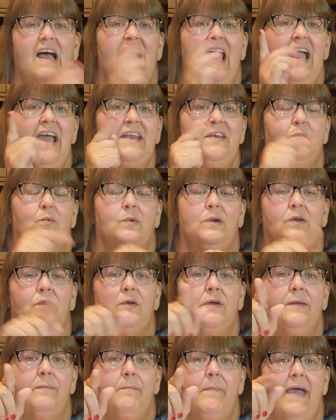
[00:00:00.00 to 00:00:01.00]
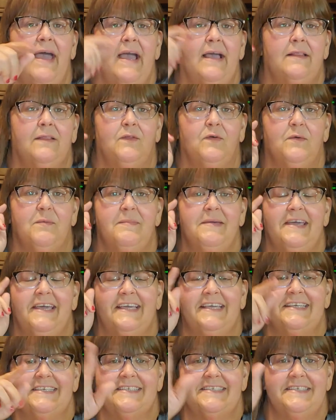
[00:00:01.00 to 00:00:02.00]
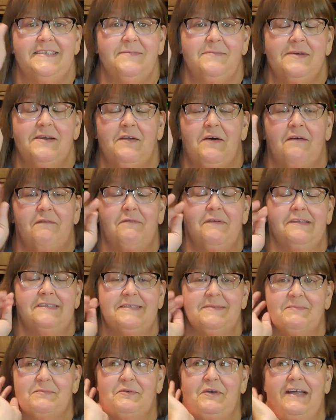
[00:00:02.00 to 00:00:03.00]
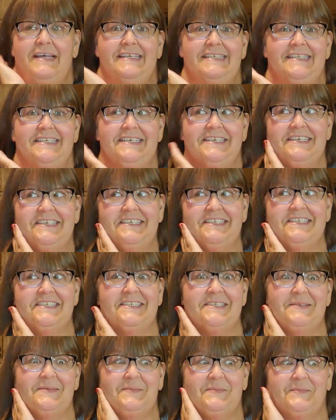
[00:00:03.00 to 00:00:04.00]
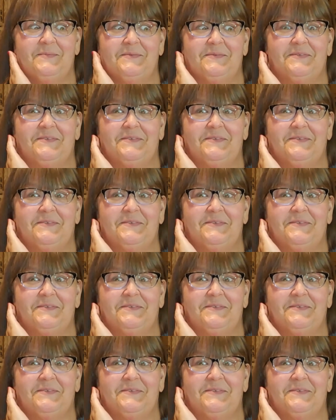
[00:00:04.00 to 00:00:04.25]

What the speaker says: I had to reel him back a little bit because he went off on some craziness.